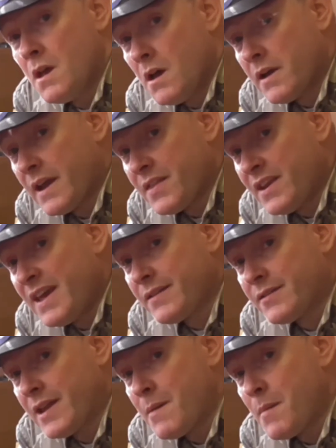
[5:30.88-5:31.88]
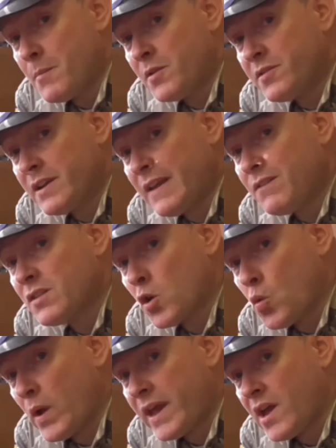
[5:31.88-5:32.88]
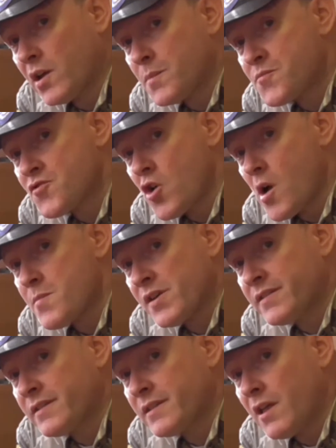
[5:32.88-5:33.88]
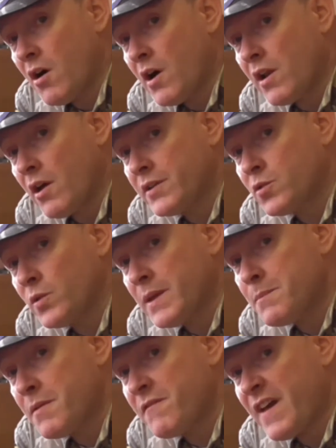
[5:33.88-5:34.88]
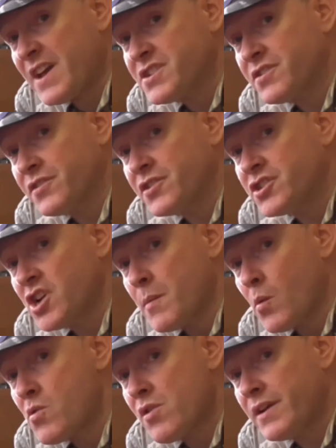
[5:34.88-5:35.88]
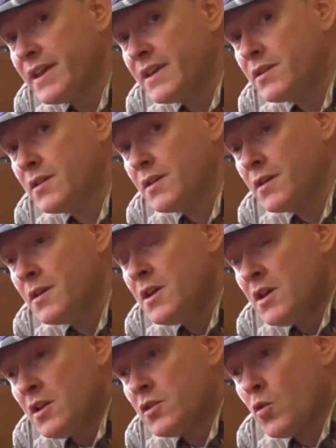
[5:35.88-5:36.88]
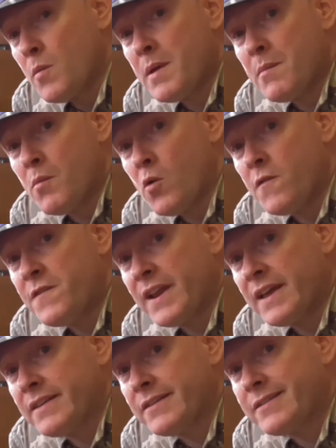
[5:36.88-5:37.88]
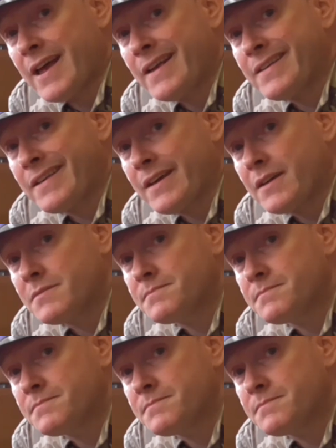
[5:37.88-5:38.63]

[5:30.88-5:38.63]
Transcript: Okay, the next step, I'm just going to give this a quick coat of primer, as this will highlight all the imperfections and show me where I need to do a bit more filling and sanding.